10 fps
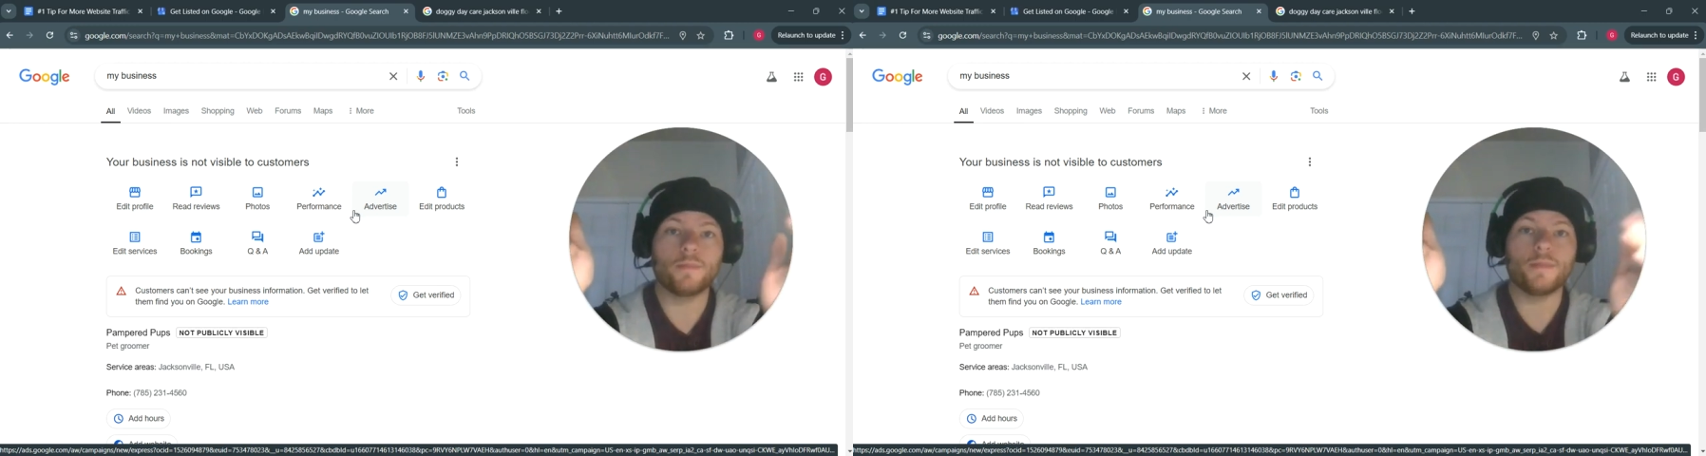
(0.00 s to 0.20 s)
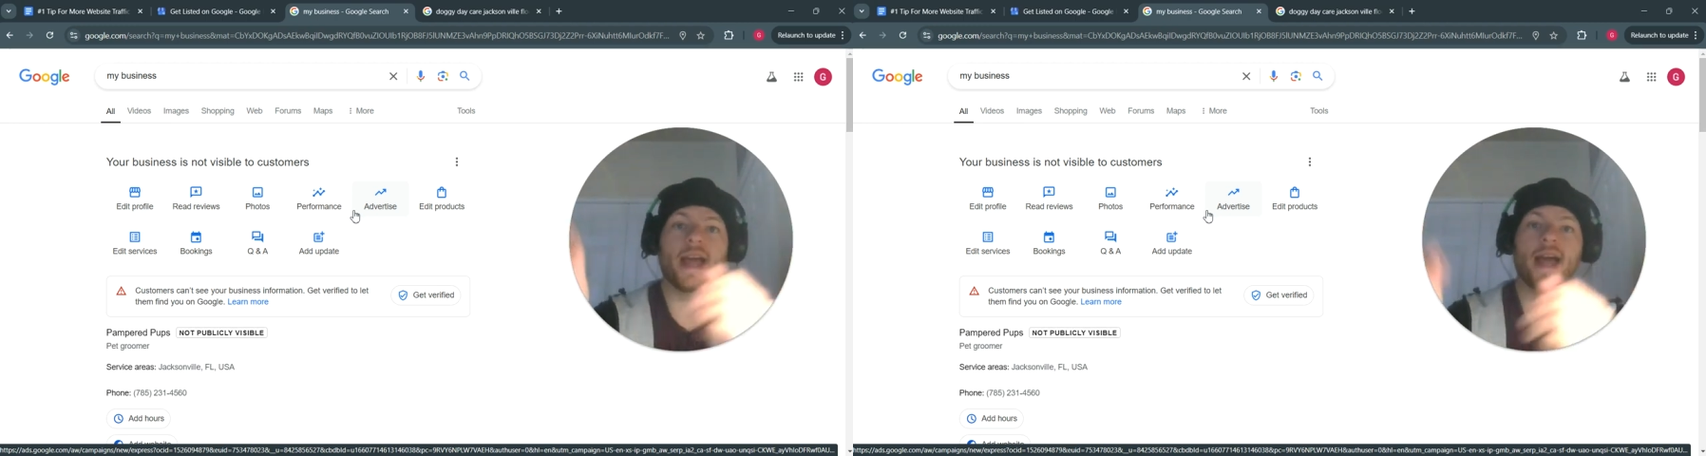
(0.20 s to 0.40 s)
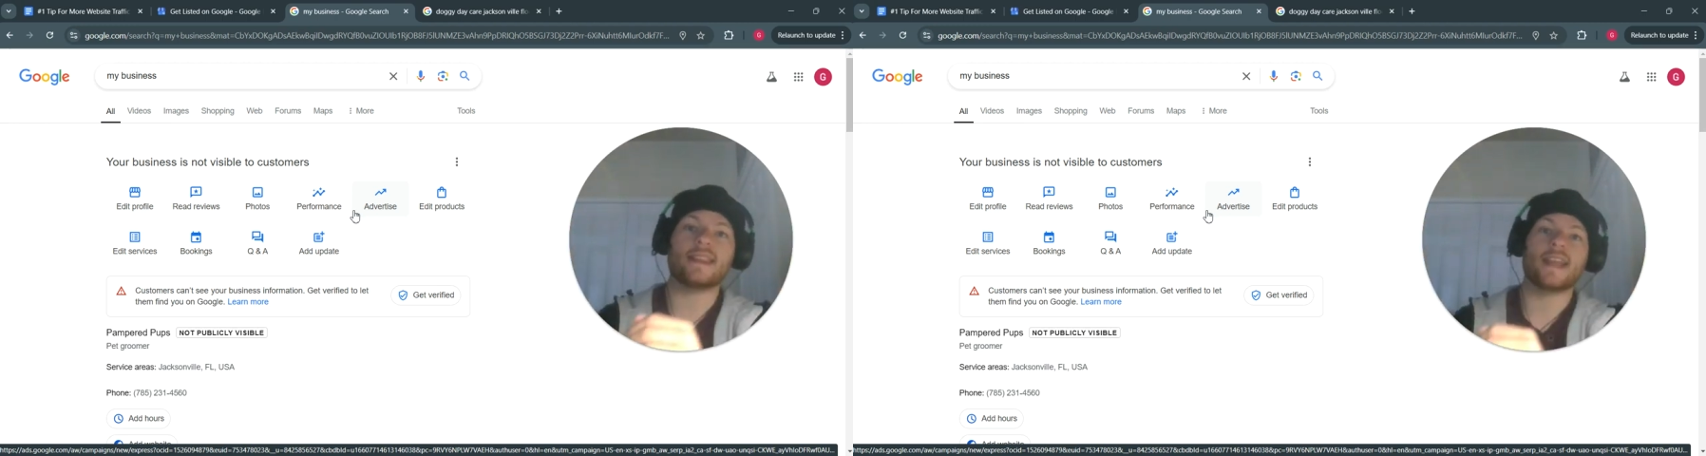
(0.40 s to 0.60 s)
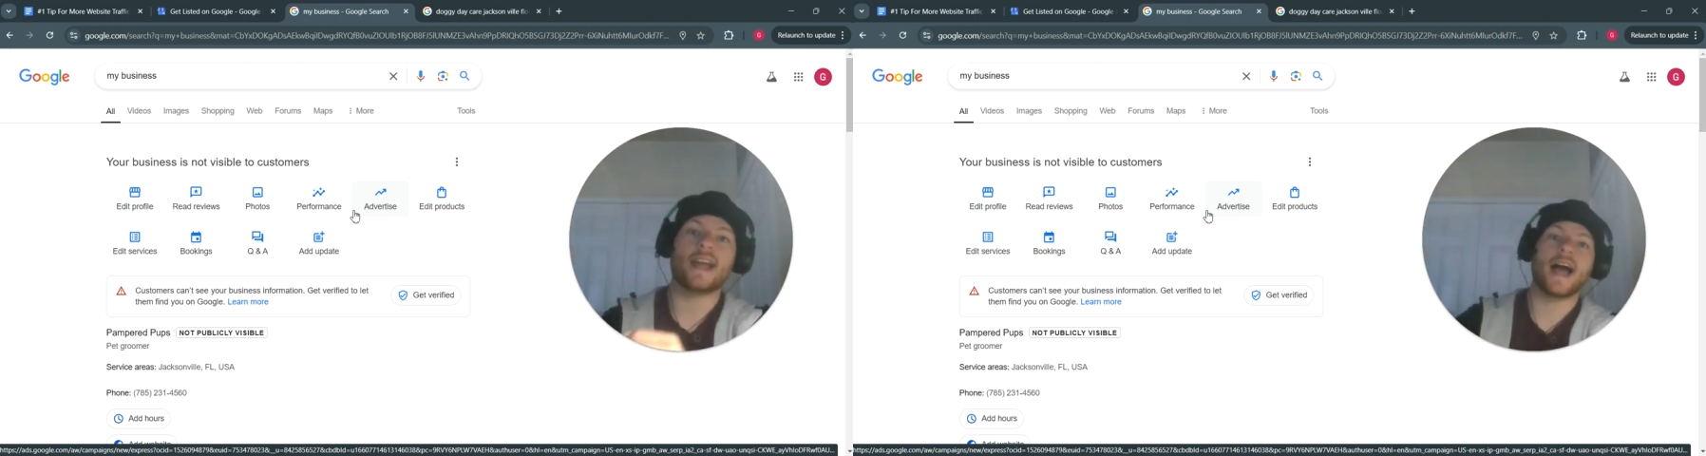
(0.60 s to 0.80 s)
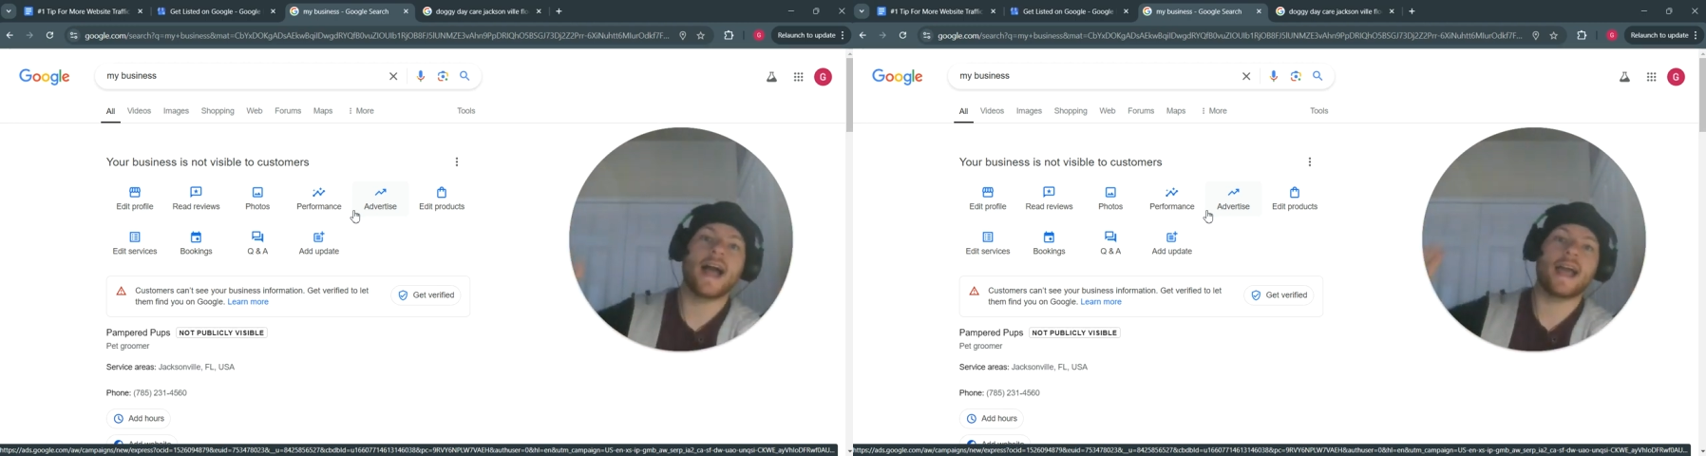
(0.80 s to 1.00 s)
be at the
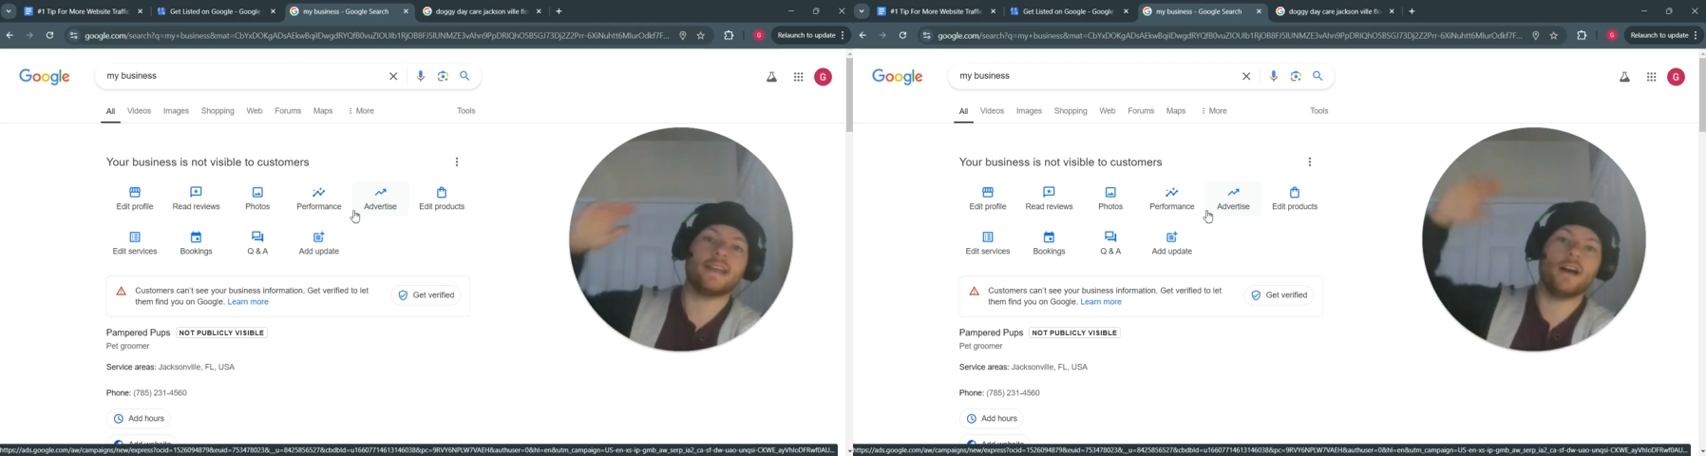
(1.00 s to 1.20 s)
height